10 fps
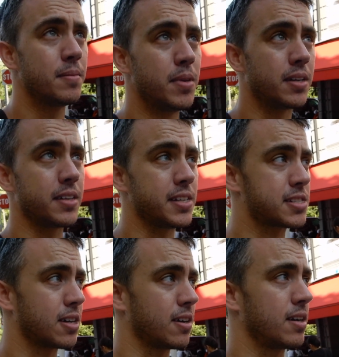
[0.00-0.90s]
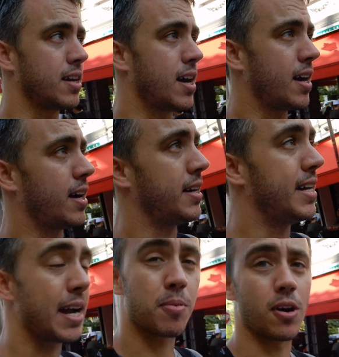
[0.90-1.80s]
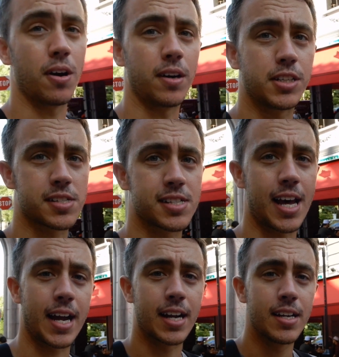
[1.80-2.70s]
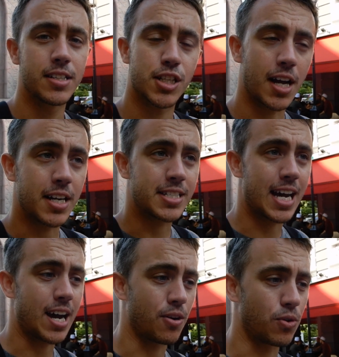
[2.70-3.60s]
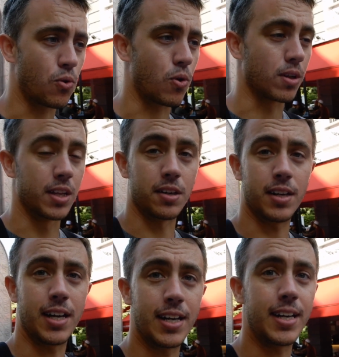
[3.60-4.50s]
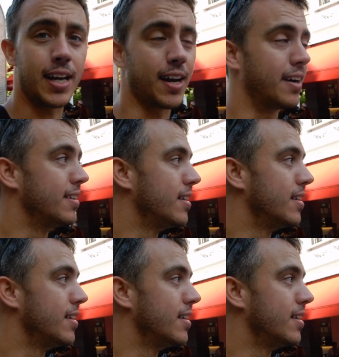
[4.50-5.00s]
Middle Eastern neighborhood, just like Chinatown or Little India.